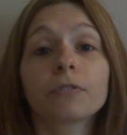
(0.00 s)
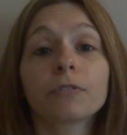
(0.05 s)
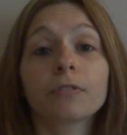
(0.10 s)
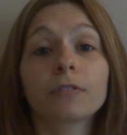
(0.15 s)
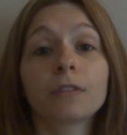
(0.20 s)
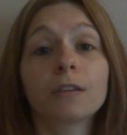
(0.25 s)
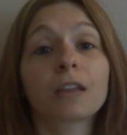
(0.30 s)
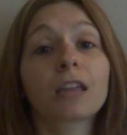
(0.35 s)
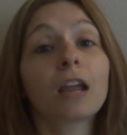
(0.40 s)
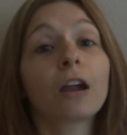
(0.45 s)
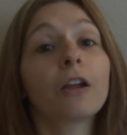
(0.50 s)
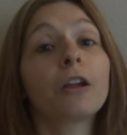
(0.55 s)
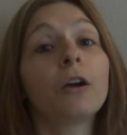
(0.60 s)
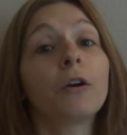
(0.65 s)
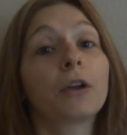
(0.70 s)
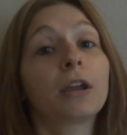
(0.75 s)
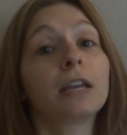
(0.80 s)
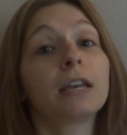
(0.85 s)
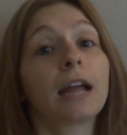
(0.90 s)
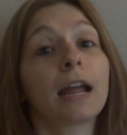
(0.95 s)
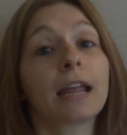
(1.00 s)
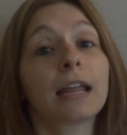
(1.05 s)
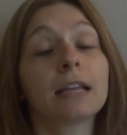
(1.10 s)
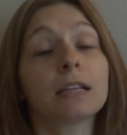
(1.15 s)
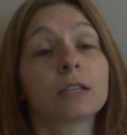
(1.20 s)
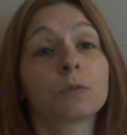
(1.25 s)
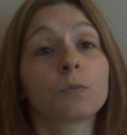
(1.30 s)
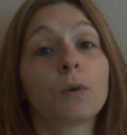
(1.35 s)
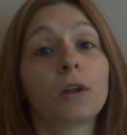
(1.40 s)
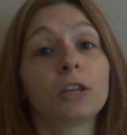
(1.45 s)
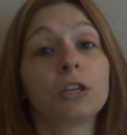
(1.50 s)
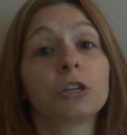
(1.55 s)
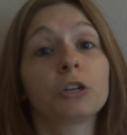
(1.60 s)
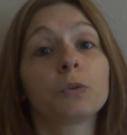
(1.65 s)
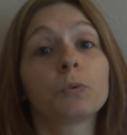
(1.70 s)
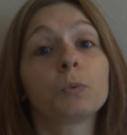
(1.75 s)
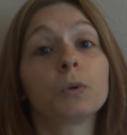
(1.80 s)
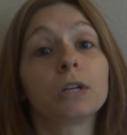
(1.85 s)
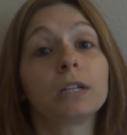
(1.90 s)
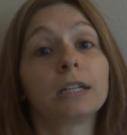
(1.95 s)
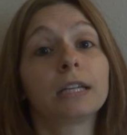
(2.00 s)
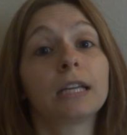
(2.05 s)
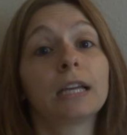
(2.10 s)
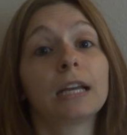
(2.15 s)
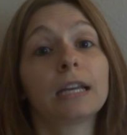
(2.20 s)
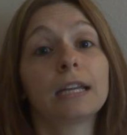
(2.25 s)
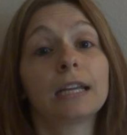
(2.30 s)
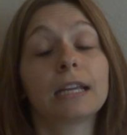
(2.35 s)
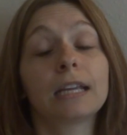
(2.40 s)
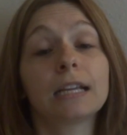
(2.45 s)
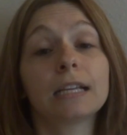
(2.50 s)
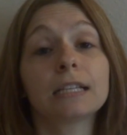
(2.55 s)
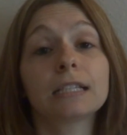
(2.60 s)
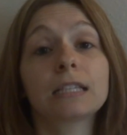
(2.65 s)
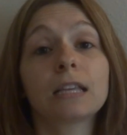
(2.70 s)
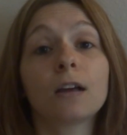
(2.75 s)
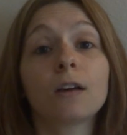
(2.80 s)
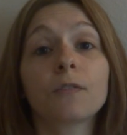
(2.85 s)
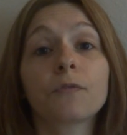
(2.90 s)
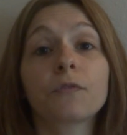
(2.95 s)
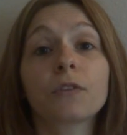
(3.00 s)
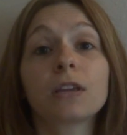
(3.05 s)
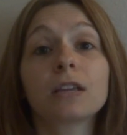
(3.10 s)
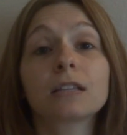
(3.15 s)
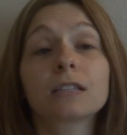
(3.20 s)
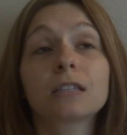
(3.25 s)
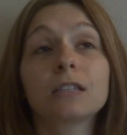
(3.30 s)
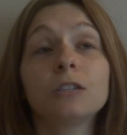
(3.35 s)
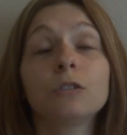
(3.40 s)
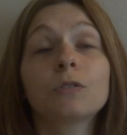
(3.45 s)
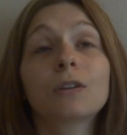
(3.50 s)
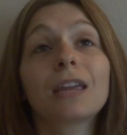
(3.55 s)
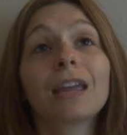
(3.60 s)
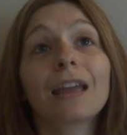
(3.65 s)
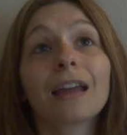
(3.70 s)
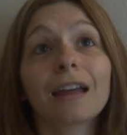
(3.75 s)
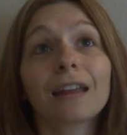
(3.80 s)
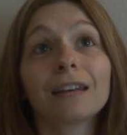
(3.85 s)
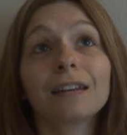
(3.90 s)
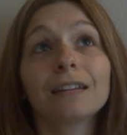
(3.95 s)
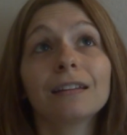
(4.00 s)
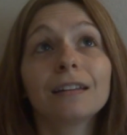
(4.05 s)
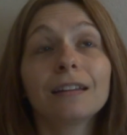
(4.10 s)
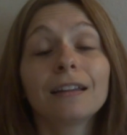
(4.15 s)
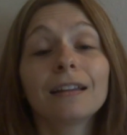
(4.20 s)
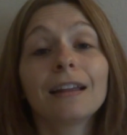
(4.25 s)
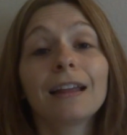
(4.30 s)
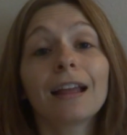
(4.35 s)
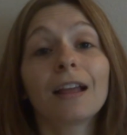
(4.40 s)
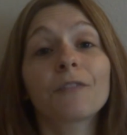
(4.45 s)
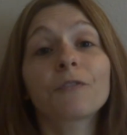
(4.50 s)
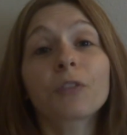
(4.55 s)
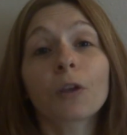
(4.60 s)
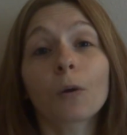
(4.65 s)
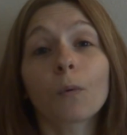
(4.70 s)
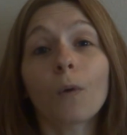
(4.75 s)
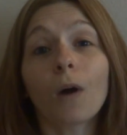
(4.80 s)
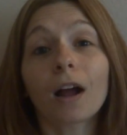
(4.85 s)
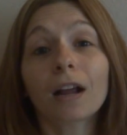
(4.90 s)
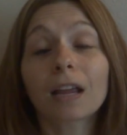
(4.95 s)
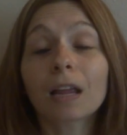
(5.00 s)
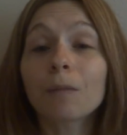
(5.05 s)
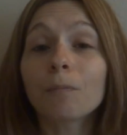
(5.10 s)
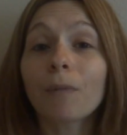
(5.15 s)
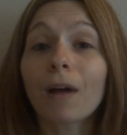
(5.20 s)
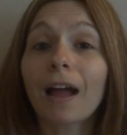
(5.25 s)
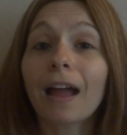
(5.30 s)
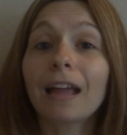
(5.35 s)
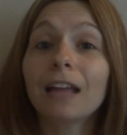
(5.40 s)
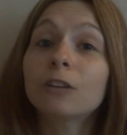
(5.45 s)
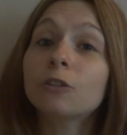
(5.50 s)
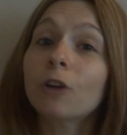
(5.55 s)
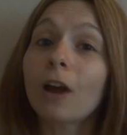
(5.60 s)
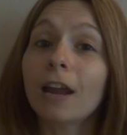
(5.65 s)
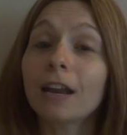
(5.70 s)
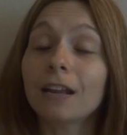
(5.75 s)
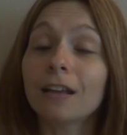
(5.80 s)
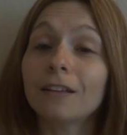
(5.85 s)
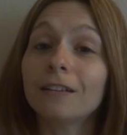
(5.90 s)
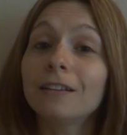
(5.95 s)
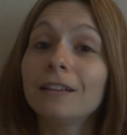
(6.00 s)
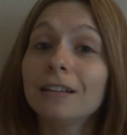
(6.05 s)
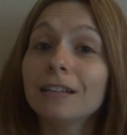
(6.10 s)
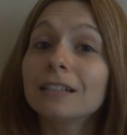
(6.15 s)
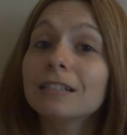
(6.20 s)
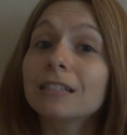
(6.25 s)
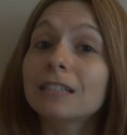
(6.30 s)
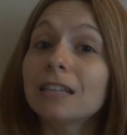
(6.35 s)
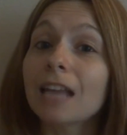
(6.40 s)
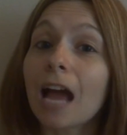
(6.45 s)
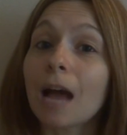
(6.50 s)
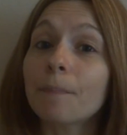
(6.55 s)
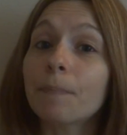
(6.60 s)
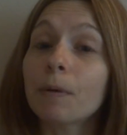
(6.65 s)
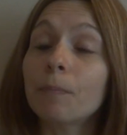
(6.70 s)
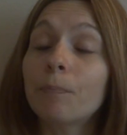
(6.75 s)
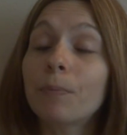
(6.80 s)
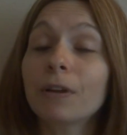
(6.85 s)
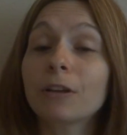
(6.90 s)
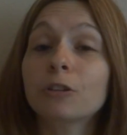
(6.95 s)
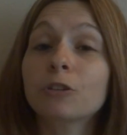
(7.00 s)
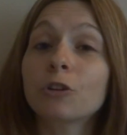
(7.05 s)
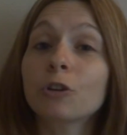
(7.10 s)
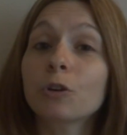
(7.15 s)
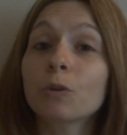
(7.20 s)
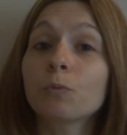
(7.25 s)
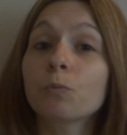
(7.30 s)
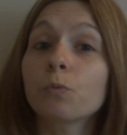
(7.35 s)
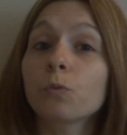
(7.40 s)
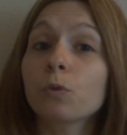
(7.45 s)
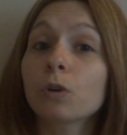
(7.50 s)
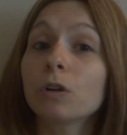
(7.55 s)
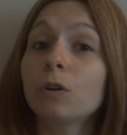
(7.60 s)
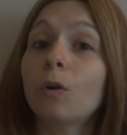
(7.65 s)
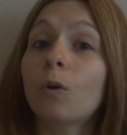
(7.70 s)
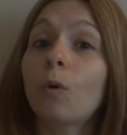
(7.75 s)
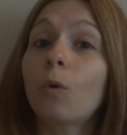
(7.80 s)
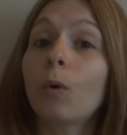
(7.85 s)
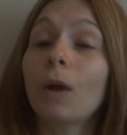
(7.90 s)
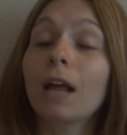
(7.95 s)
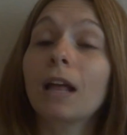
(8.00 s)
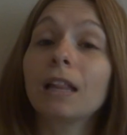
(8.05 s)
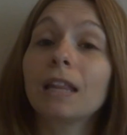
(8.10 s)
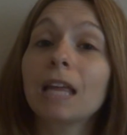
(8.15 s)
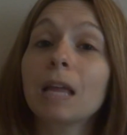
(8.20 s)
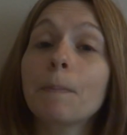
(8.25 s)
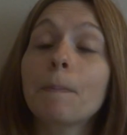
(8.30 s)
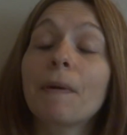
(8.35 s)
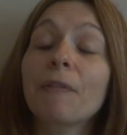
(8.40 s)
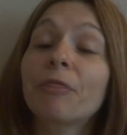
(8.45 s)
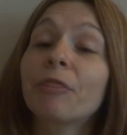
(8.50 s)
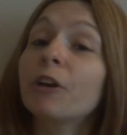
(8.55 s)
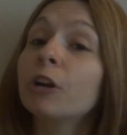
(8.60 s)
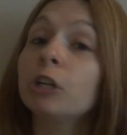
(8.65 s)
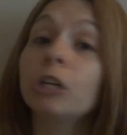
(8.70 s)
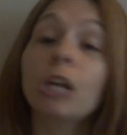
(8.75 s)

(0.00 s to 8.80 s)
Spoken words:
the karaoke night is when you're really going to get selfies. You can, if they're walking by, try to snap a picture real quickly, but they're